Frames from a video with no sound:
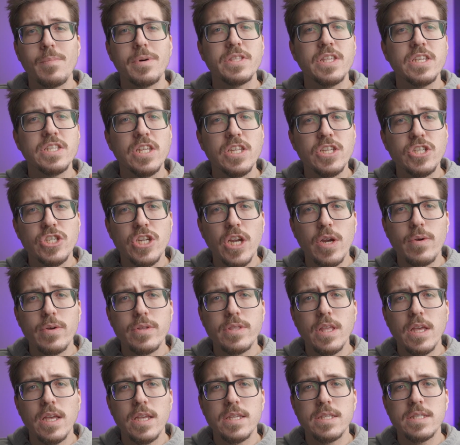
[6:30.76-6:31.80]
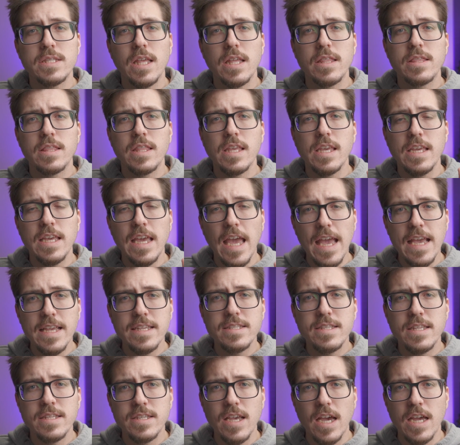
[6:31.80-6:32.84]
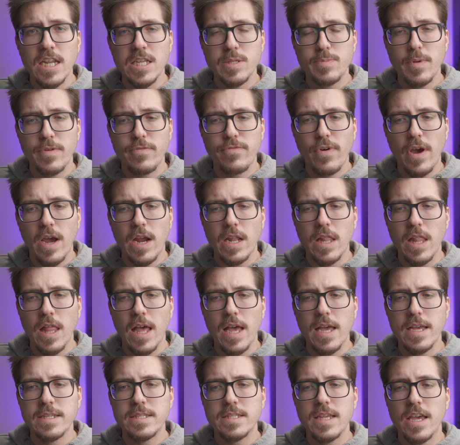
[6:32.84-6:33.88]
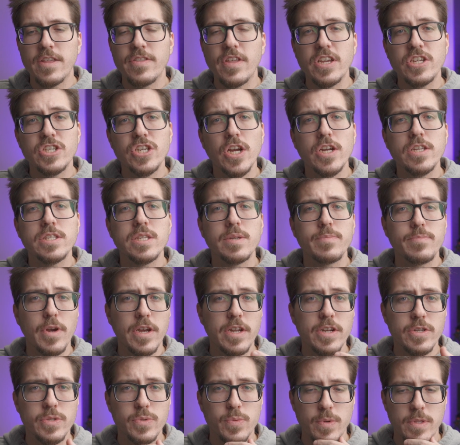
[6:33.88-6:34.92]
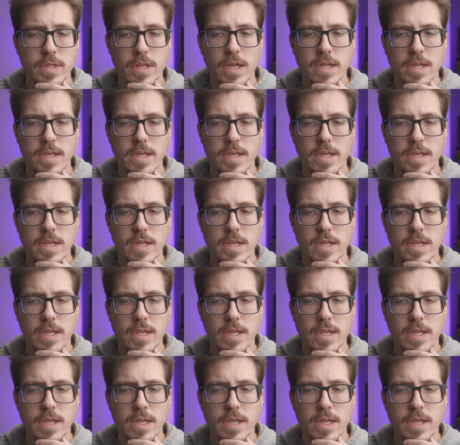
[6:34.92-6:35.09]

but they did share with us that the case design has been finalized and they shared some renders with